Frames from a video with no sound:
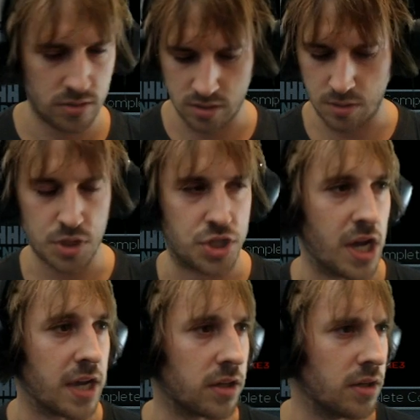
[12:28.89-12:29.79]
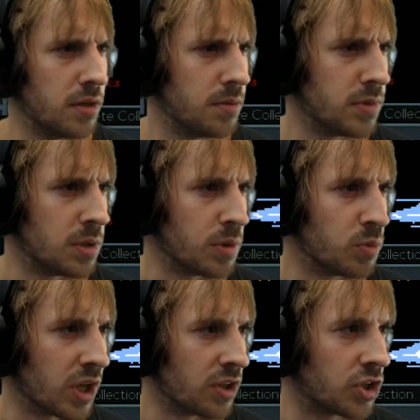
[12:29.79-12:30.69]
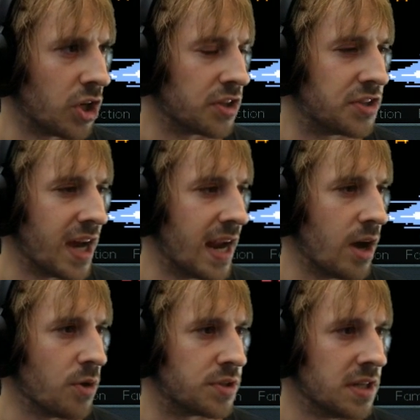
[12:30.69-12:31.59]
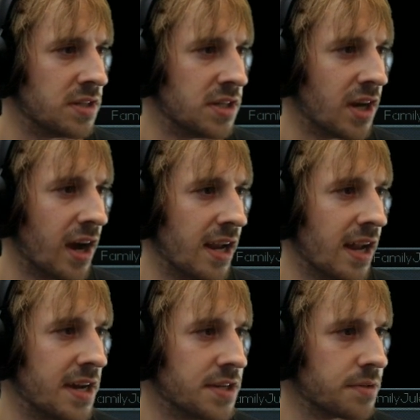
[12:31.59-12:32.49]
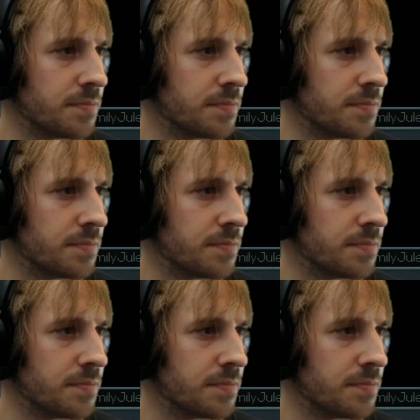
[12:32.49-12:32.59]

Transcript: Let me check. Maybe we can cut that out in the highlight.